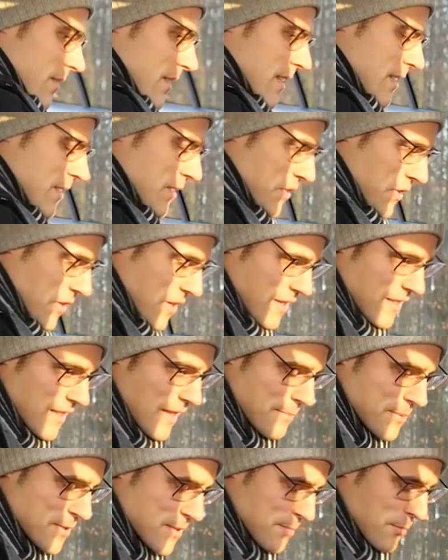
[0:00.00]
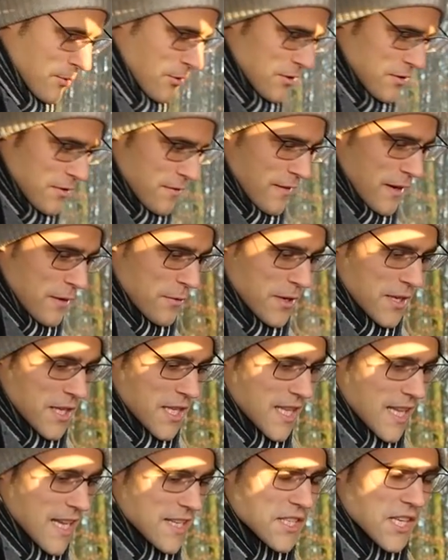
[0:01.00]
This Club Sport
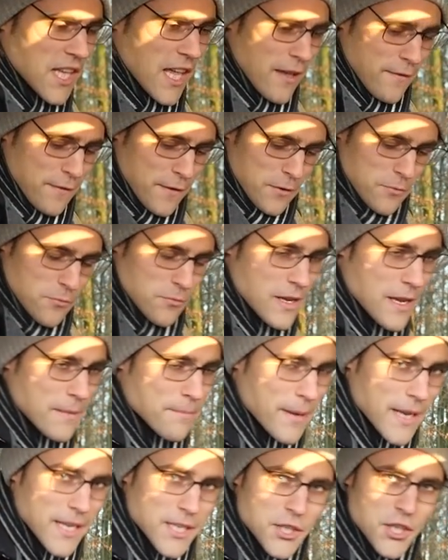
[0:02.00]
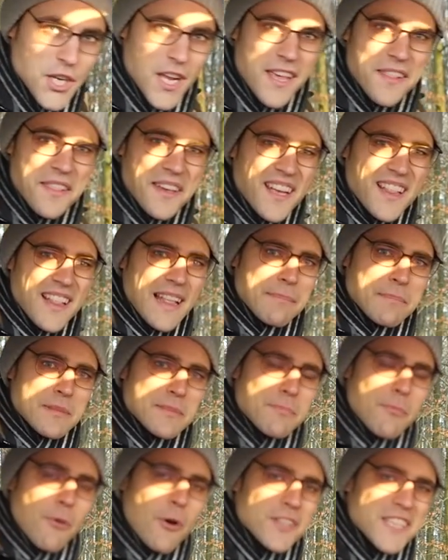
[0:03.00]
variant does have a rear bench. The Club
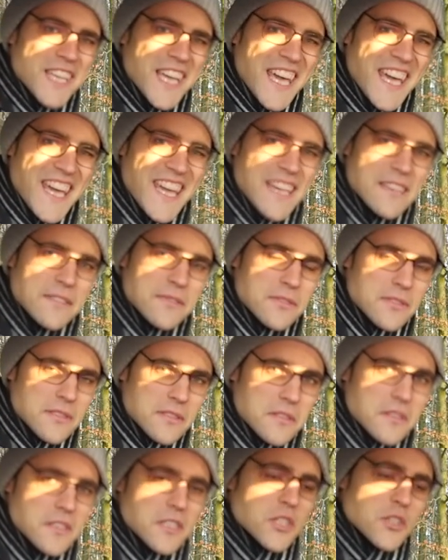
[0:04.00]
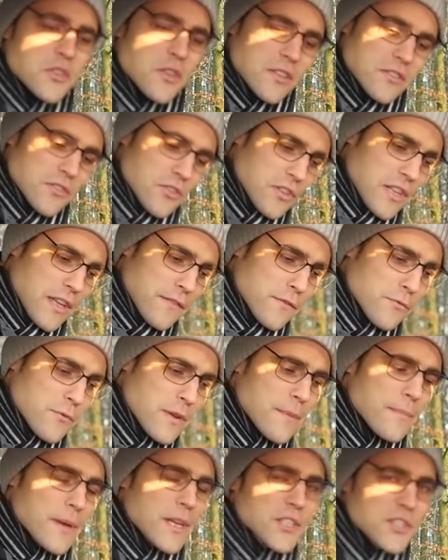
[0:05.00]
Sport S does not have a
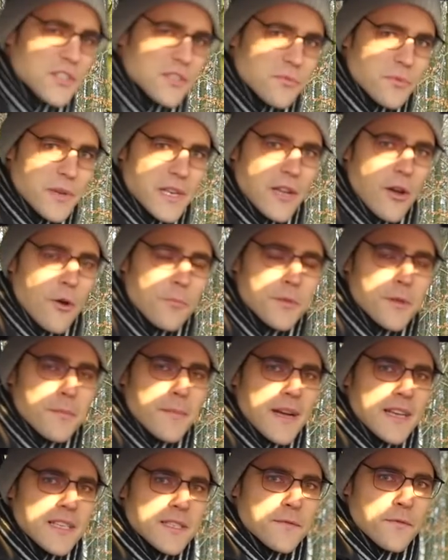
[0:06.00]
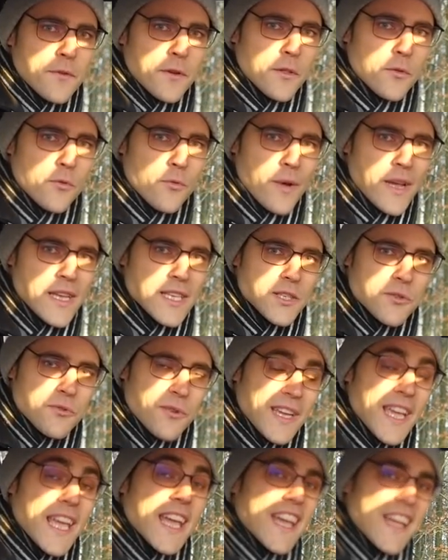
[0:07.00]
rear bench, it's really optimized for the
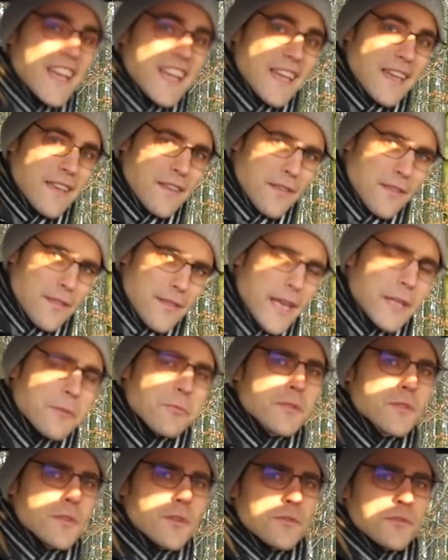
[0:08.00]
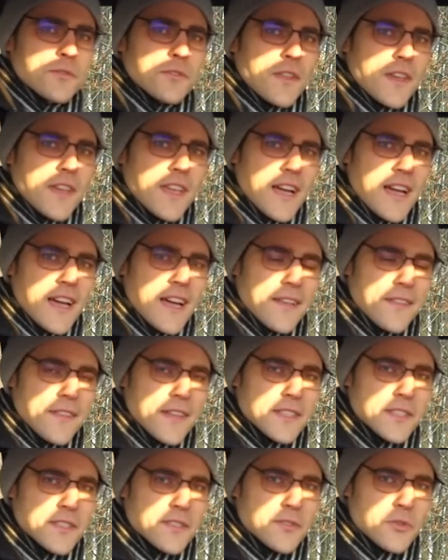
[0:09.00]
racetrack. That was also the car
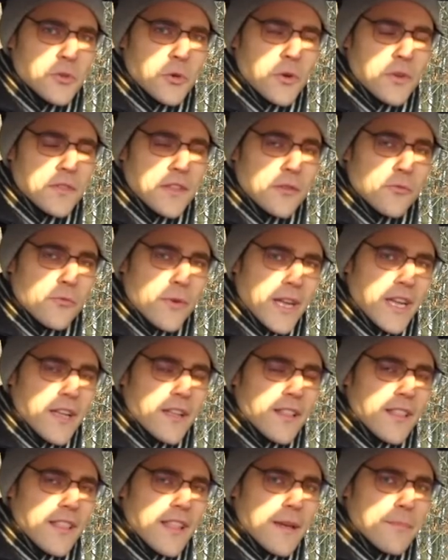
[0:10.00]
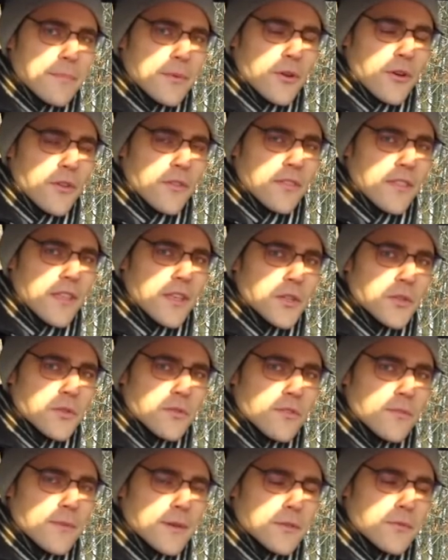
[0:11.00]
that scored the record lap on the
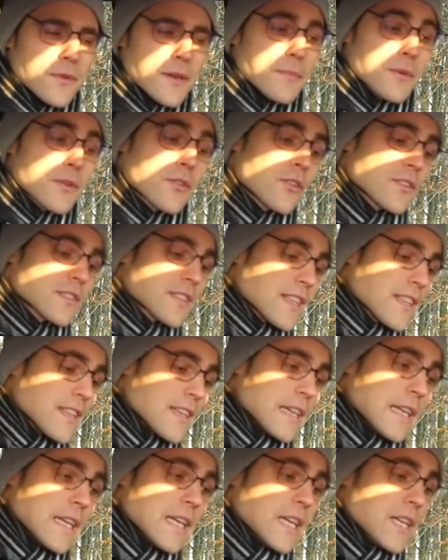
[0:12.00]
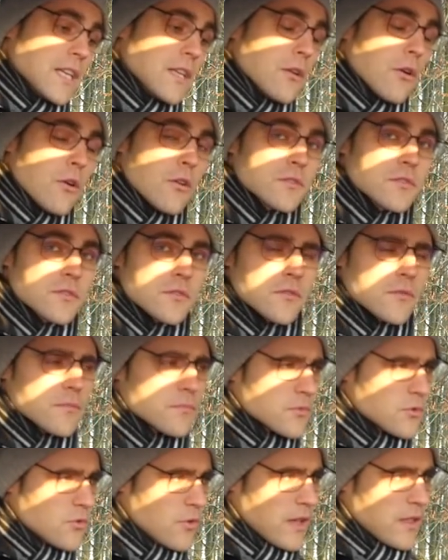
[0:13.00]
Nürburgring because then you also,
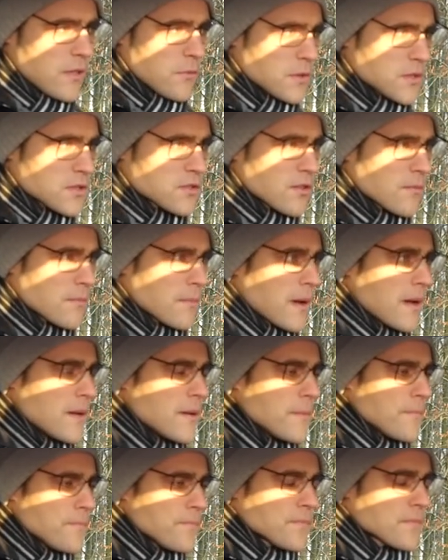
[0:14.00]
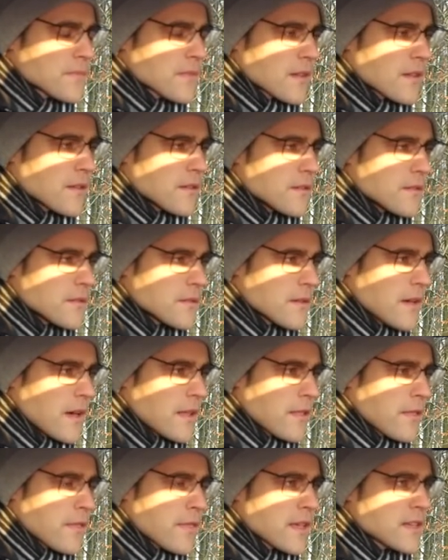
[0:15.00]
together with some um, uh,
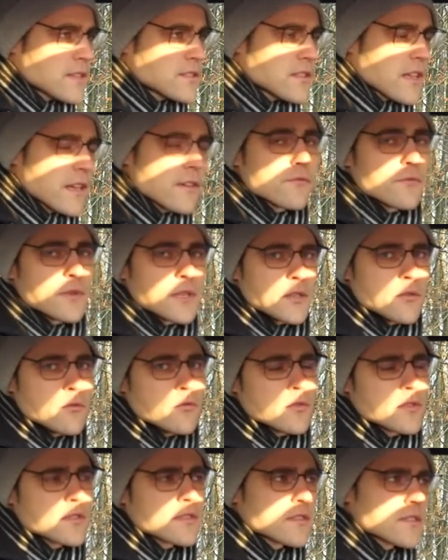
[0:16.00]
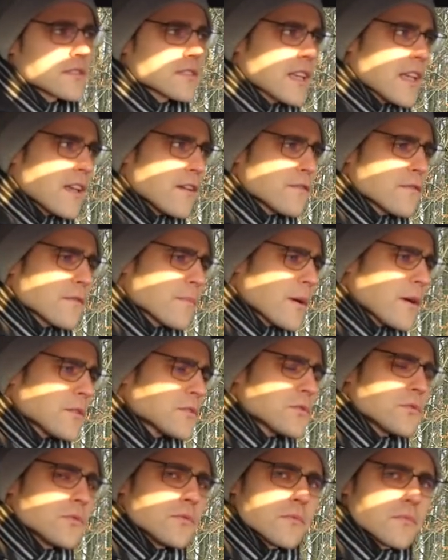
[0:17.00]
other things, they've reduced, save
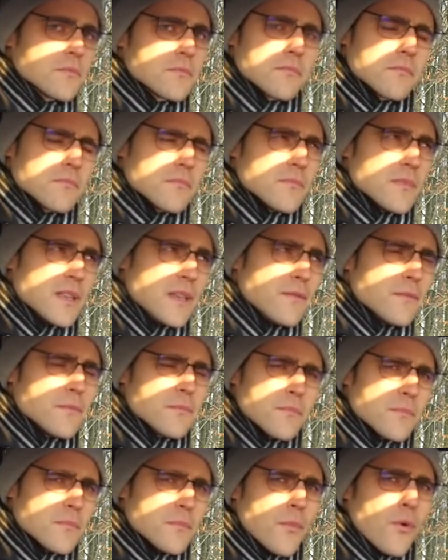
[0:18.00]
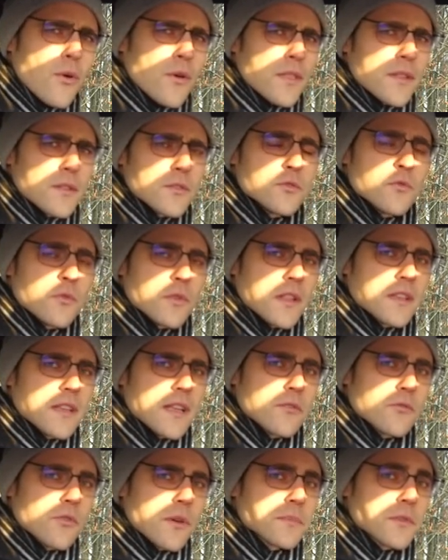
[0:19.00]
about two, even more than 200
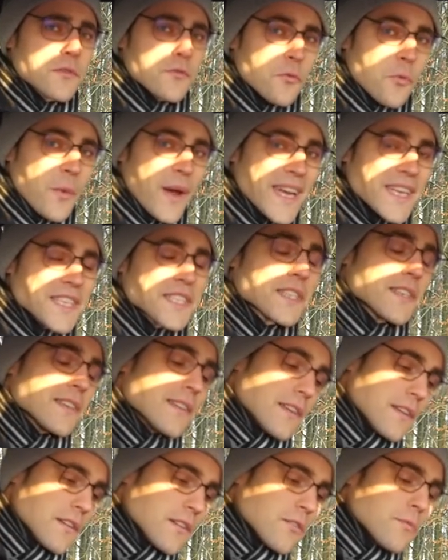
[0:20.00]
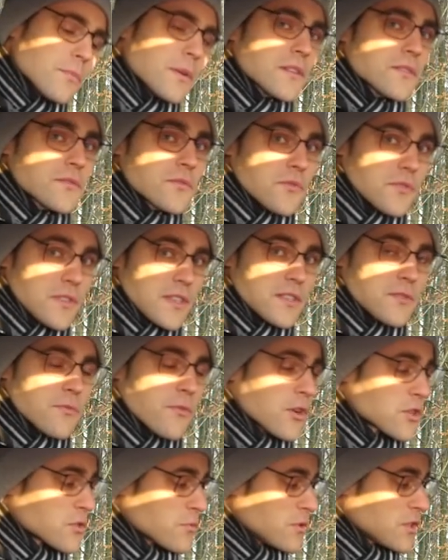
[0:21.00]
kilograms of weight in comparison to this
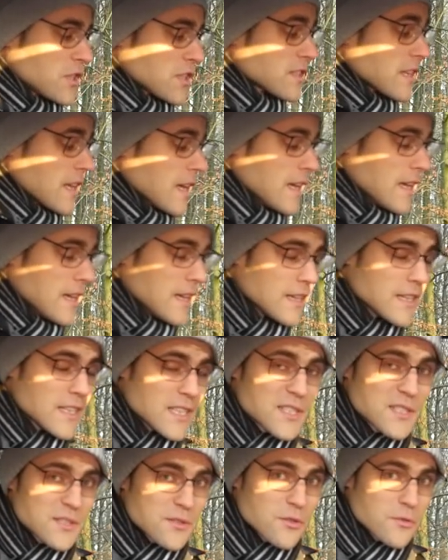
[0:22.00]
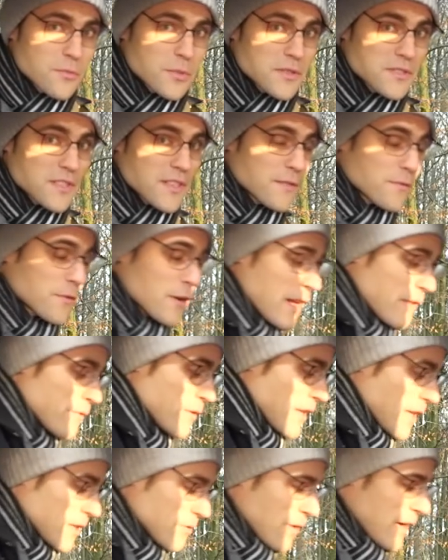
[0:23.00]
version, which is suitable still for
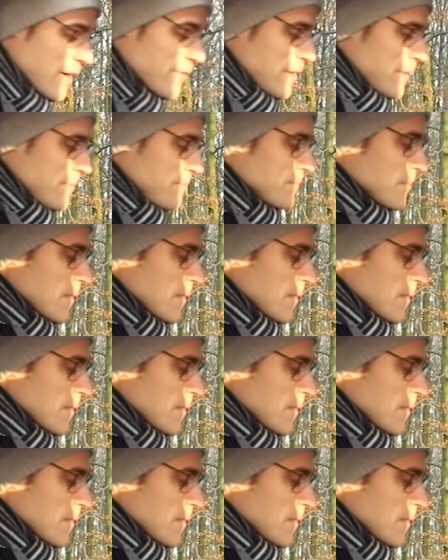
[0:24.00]
everyday driving.